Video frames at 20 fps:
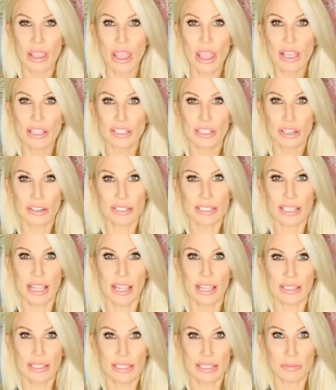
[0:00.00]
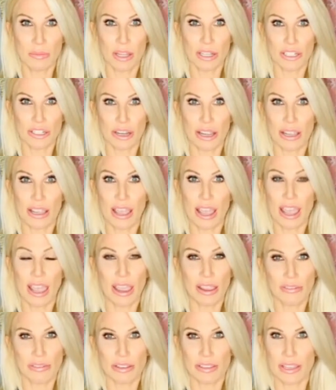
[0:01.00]
start saying this mantra:
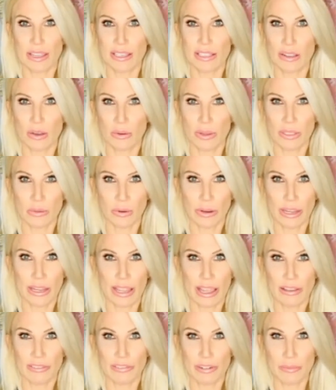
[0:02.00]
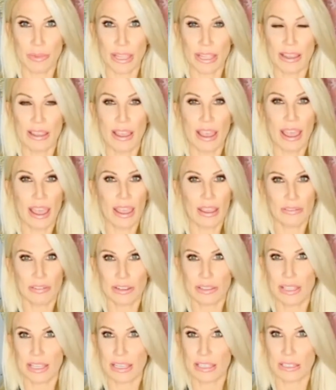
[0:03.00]
everything is always working out for me.
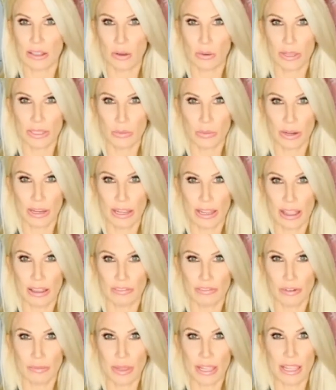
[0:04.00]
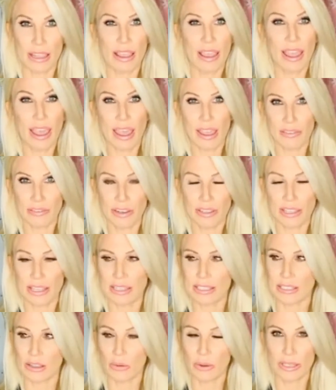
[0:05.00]
Everything is always working out for me. Everything
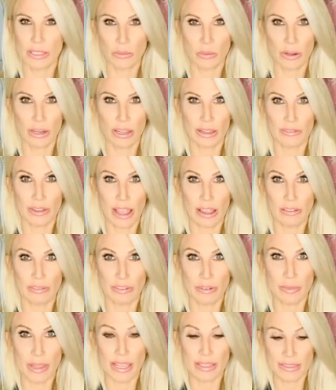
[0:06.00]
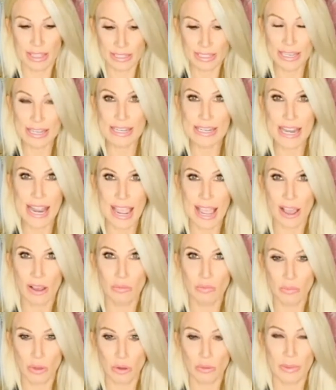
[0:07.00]
is always working out for me. That's a now
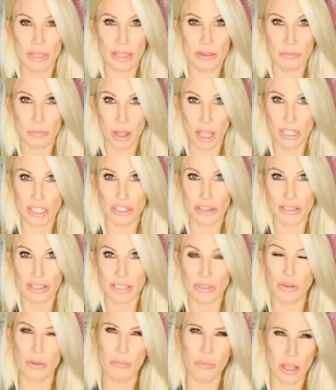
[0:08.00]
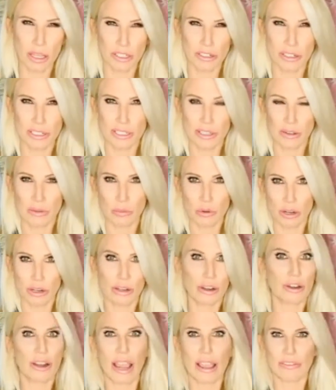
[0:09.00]
moment mantra. That's why mantra is so important,
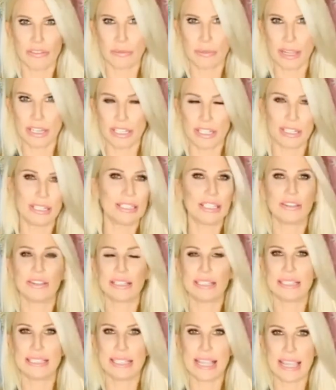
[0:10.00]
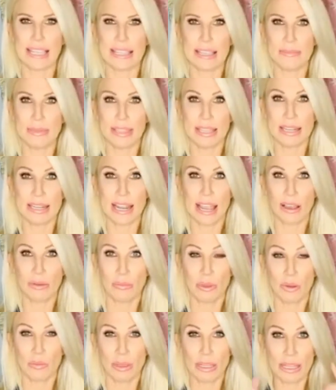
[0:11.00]
our affirmations. You can say them in the now
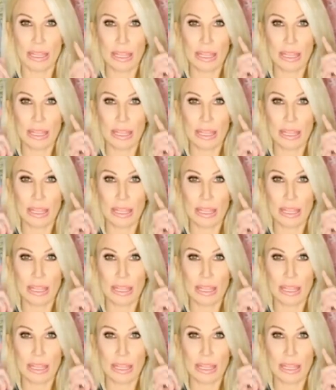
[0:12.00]
moment